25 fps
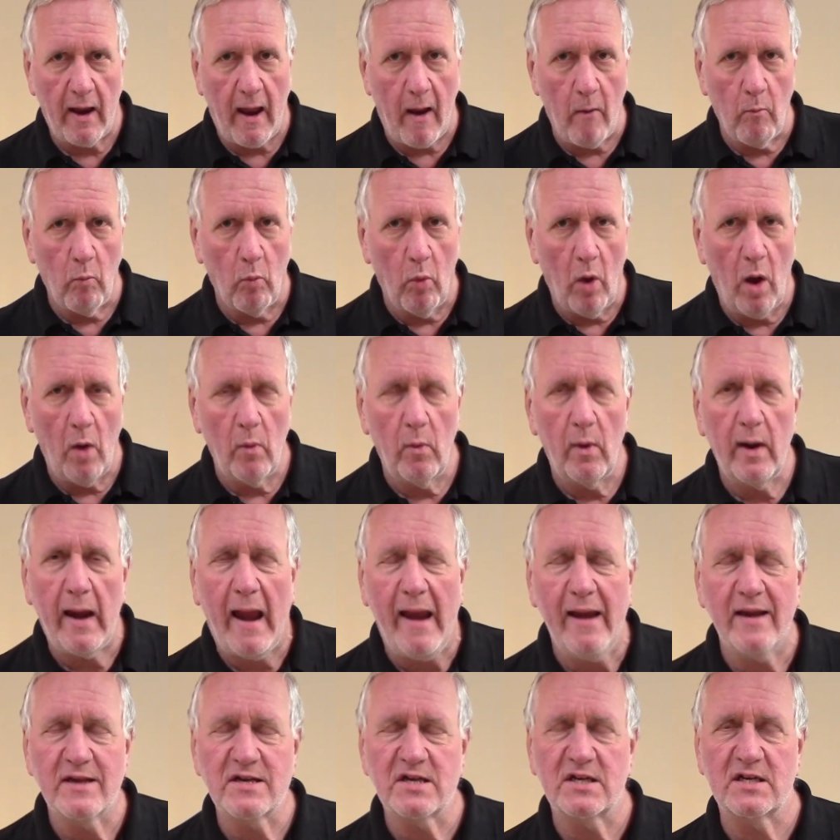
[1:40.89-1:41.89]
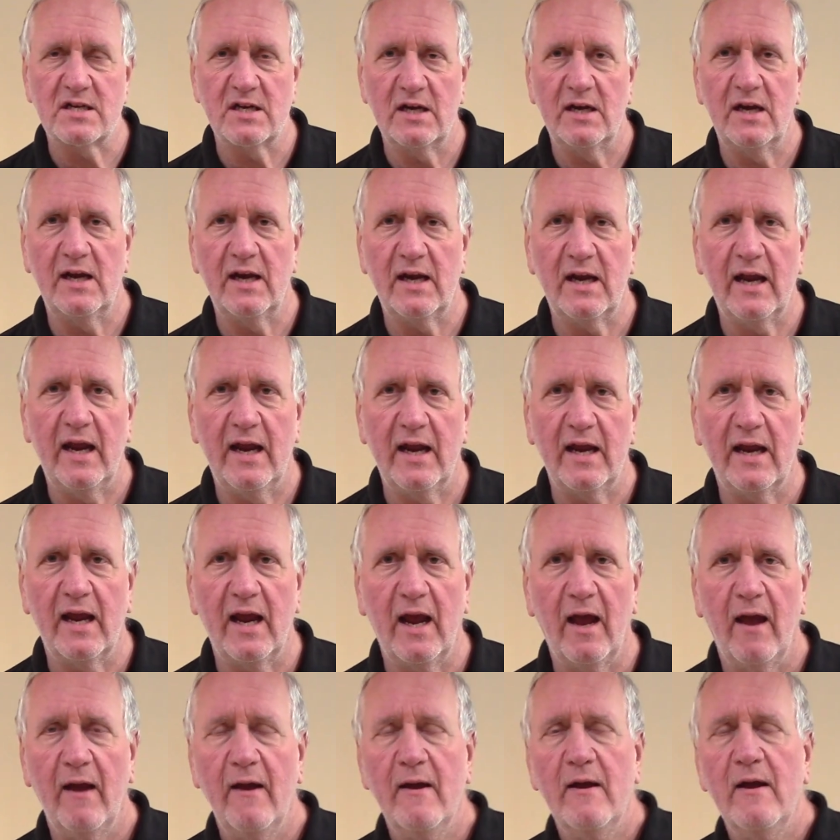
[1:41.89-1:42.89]
And what we're seeing
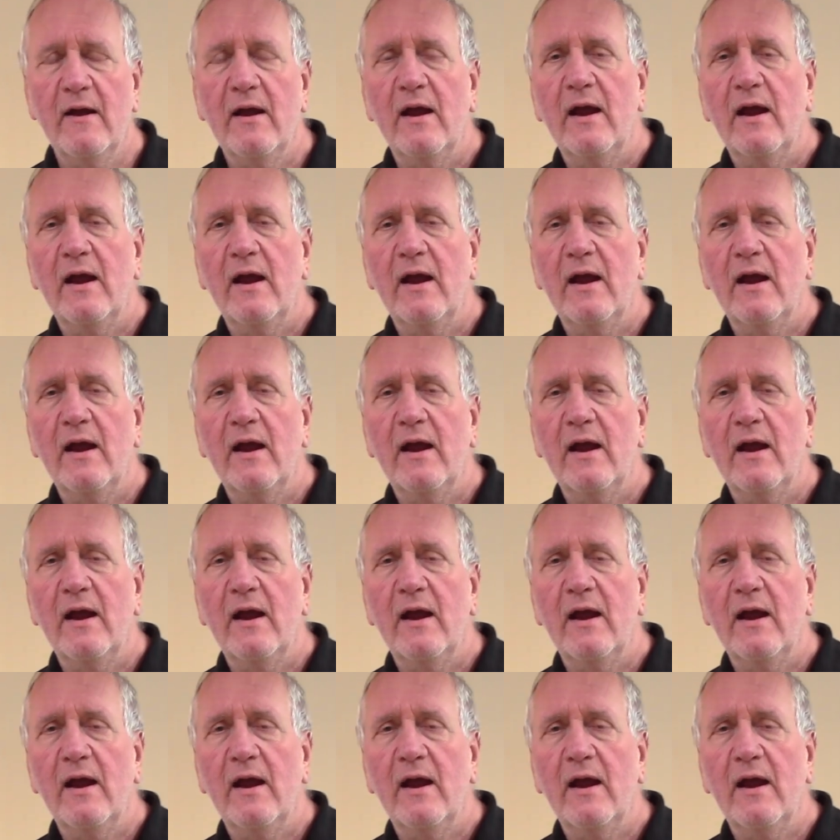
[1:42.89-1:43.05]
here